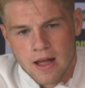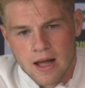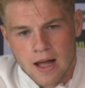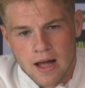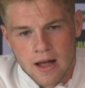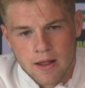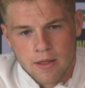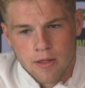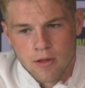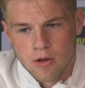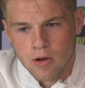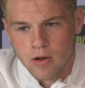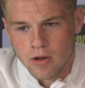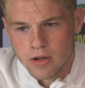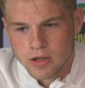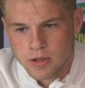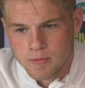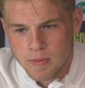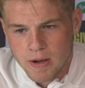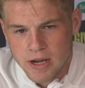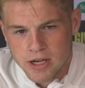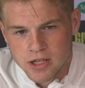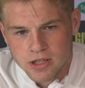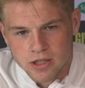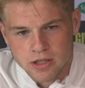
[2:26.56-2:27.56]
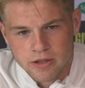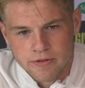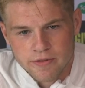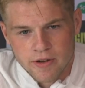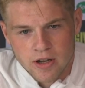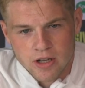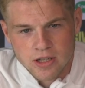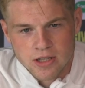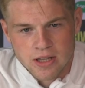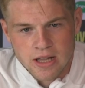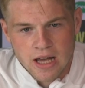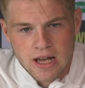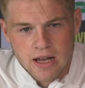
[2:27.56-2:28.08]
I thought, especially the
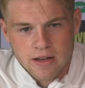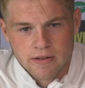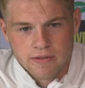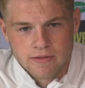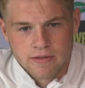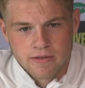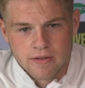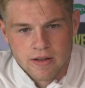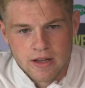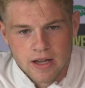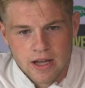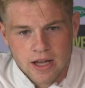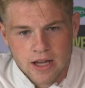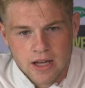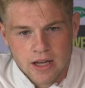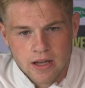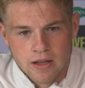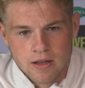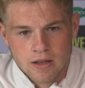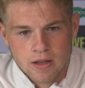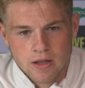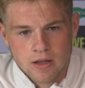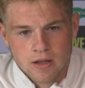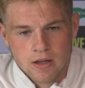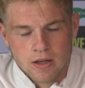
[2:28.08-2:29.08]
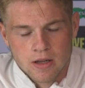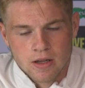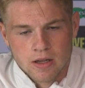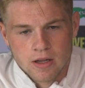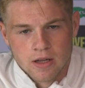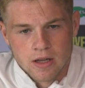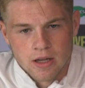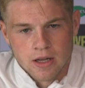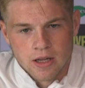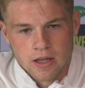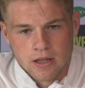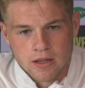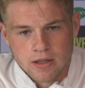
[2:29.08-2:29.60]
first half, at
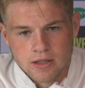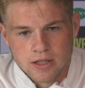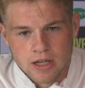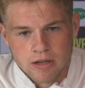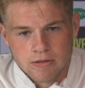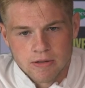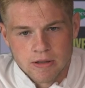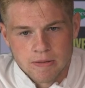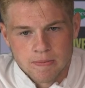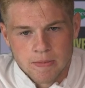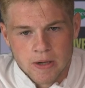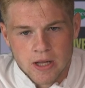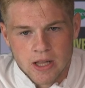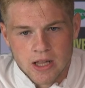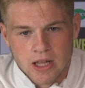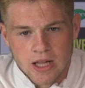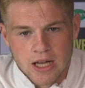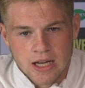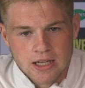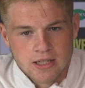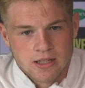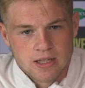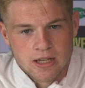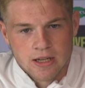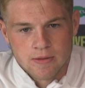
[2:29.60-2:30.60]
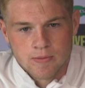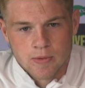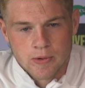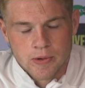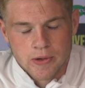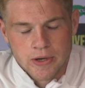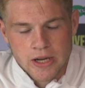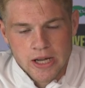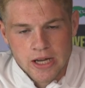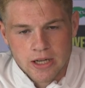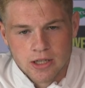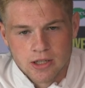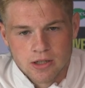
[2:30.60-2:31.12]
Celtic Park the last time, we
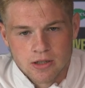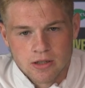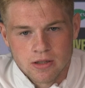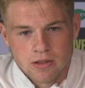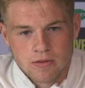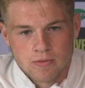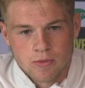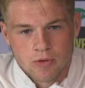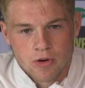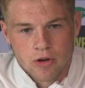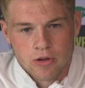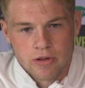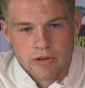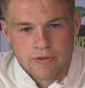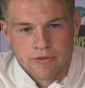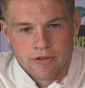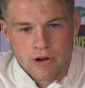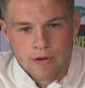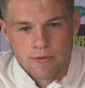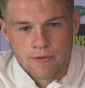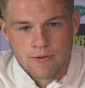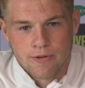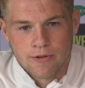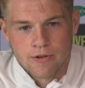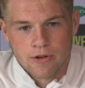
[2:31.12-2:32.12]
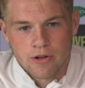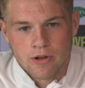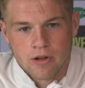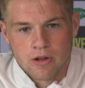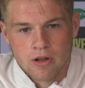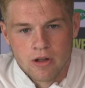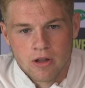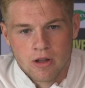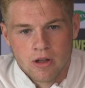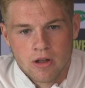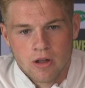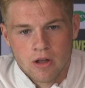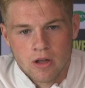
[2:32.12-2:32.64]
were excellent. We were on the front foot,
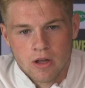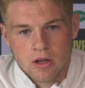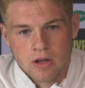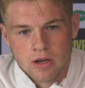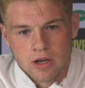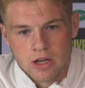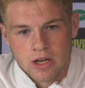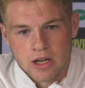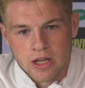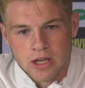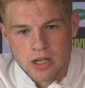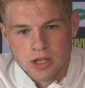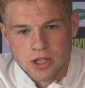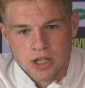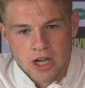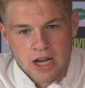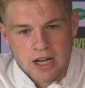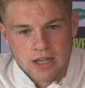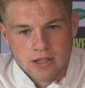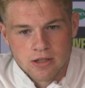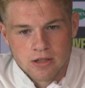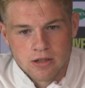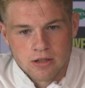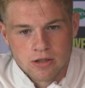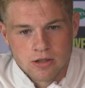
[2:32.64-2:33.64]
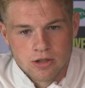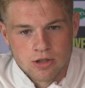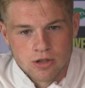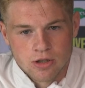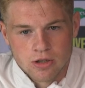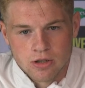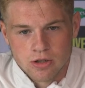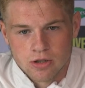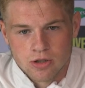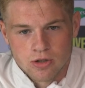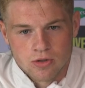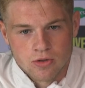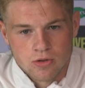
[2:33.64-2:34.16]
creating chances,
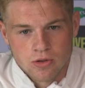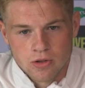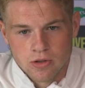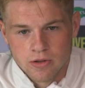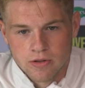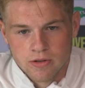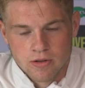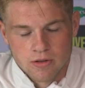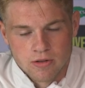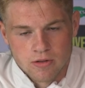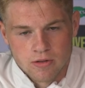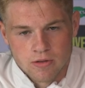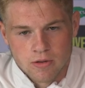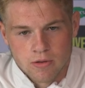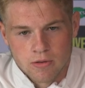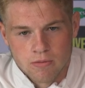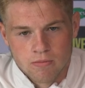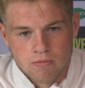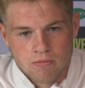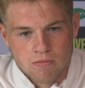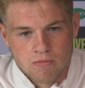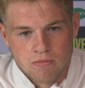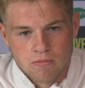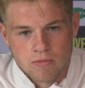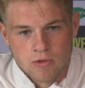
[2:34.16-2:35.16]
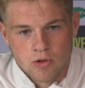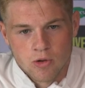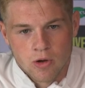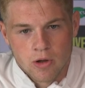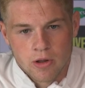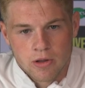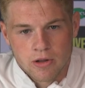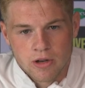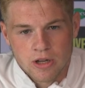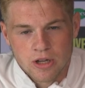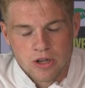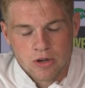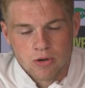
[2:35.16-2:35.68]
should have scored two or
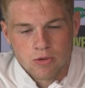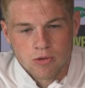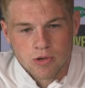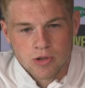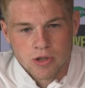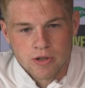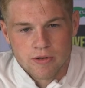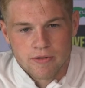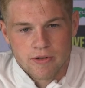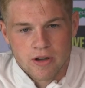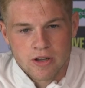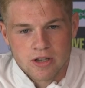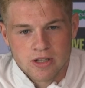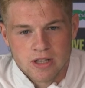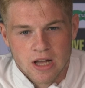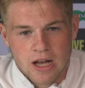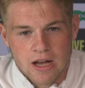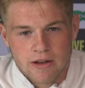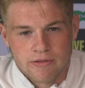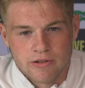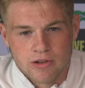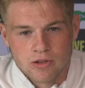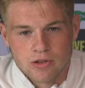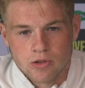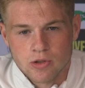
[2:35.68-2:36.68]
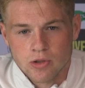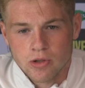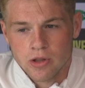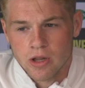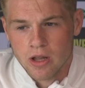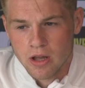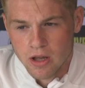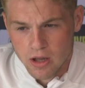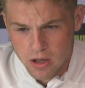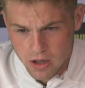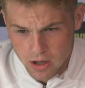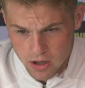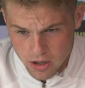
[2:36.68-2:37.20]
three goals in the first half alone.
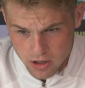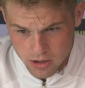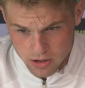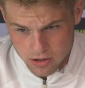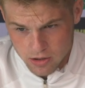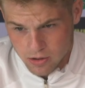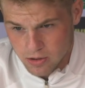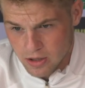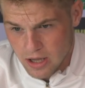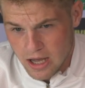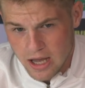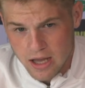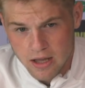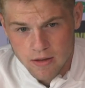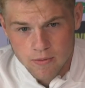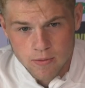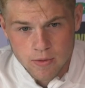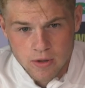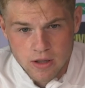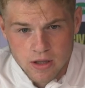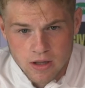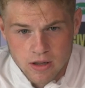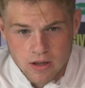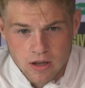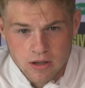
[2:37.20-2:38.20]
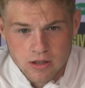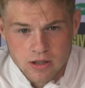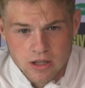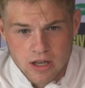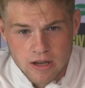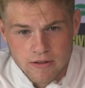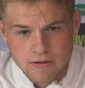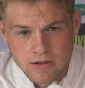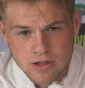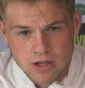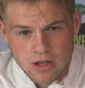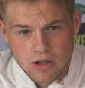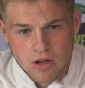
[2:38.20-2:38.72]
So yeah, it does
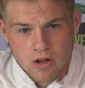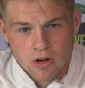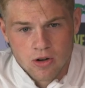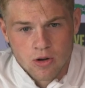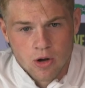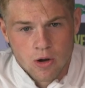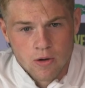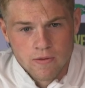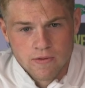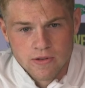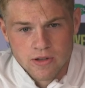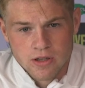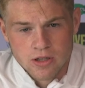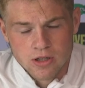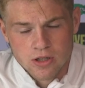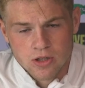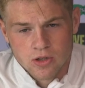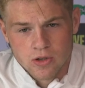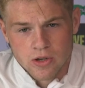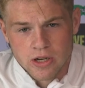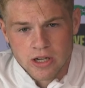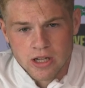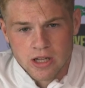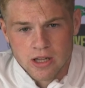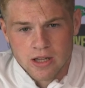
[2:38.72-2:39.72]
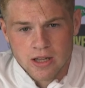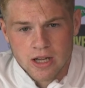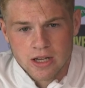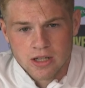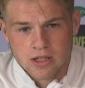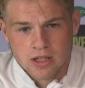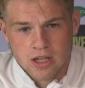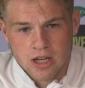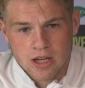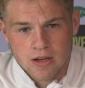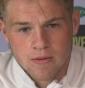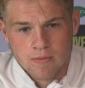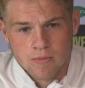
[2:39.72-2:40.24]
give us a lot of confidence going into the
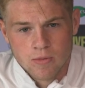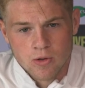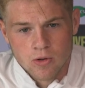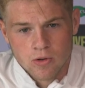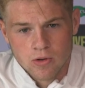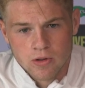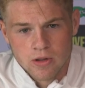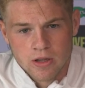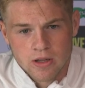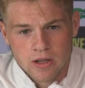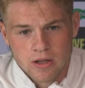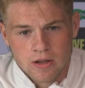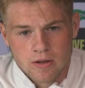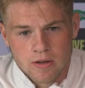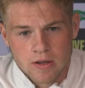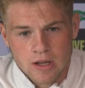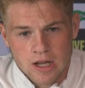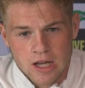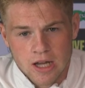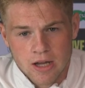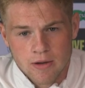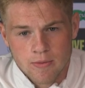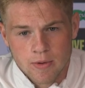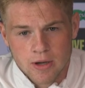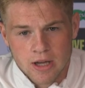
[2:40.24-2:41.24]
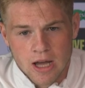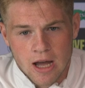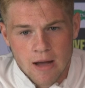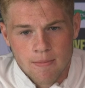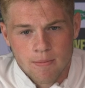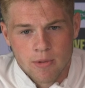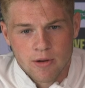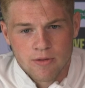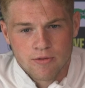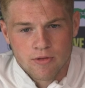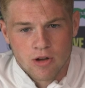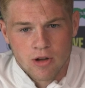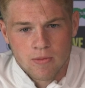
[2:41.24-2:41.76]
next game, knowing that we can
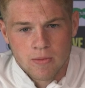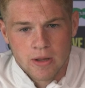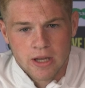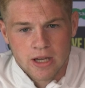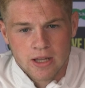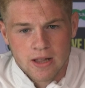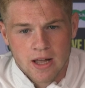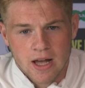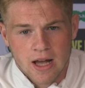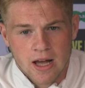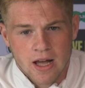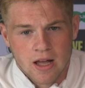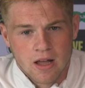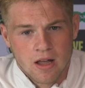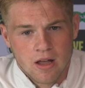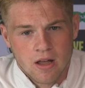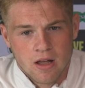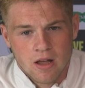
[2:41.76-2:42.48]
perform like that.